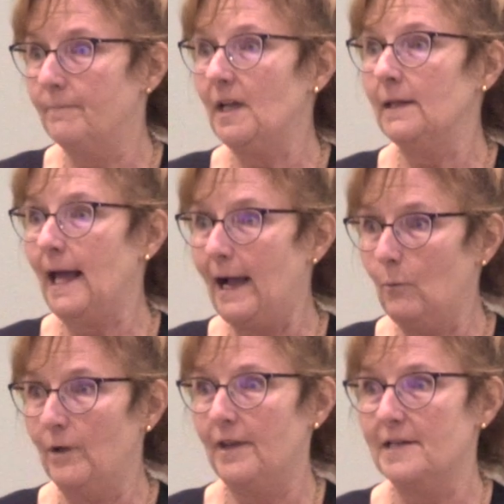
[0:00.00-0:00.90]
a lot
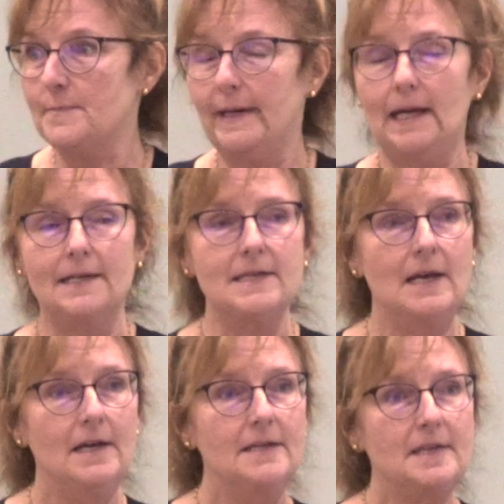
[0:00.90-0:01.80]
with us, because
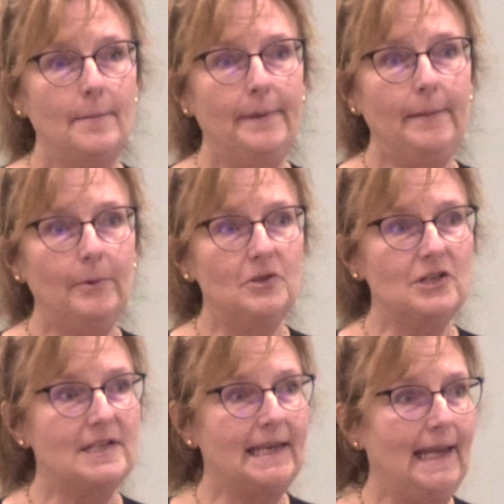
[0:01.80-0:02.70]
some people
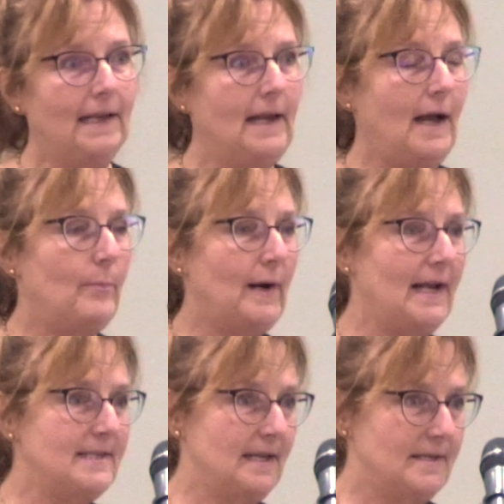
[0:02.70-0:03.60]
just cannot
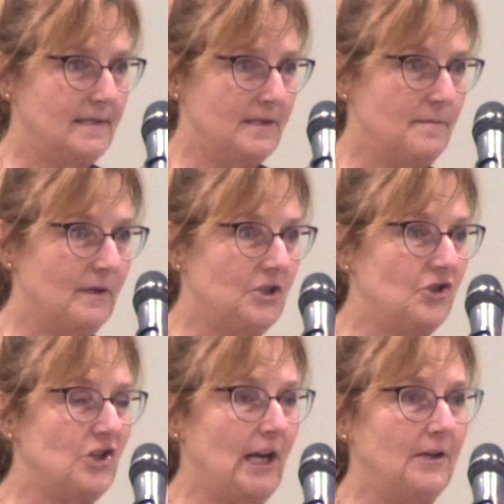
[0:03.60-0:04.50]
process this
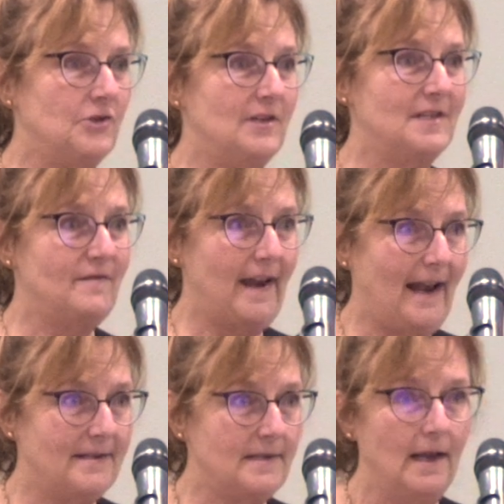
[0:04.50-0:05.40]
much change this
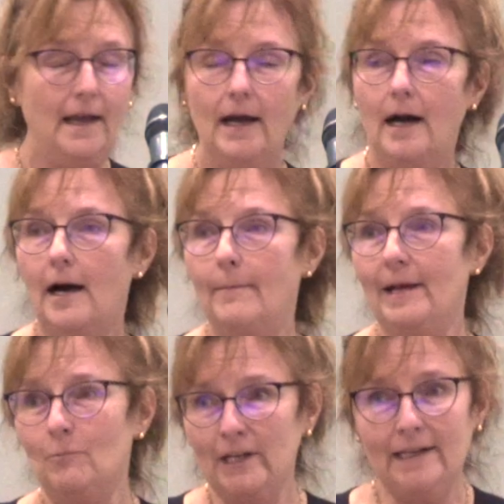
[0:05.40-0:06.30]
fast.
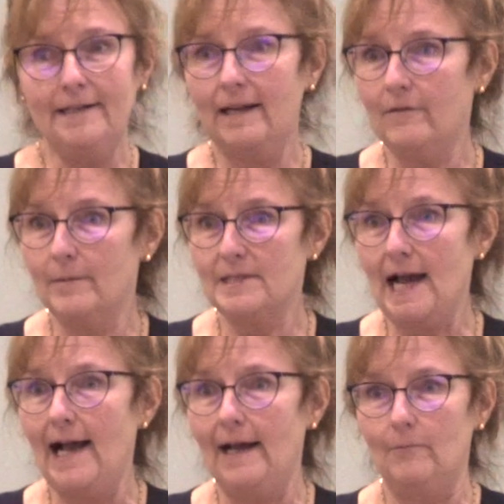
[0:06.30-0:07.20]
And we need to give them
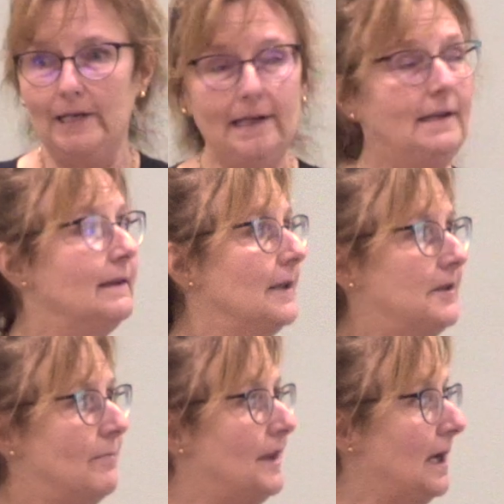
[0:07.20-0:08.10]
time. We need to let
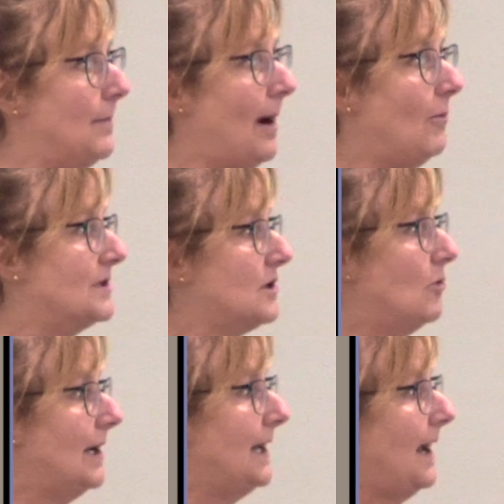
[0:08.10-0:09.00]
them think about what's
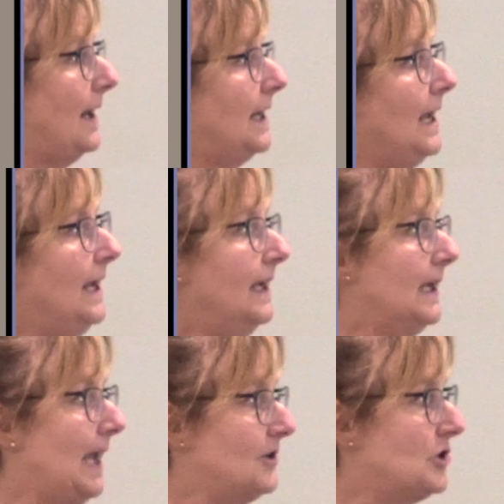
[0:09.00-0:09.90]
going on and
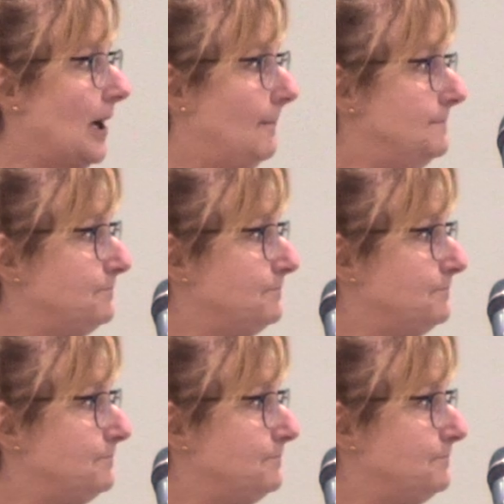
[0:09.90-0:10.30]
catch up.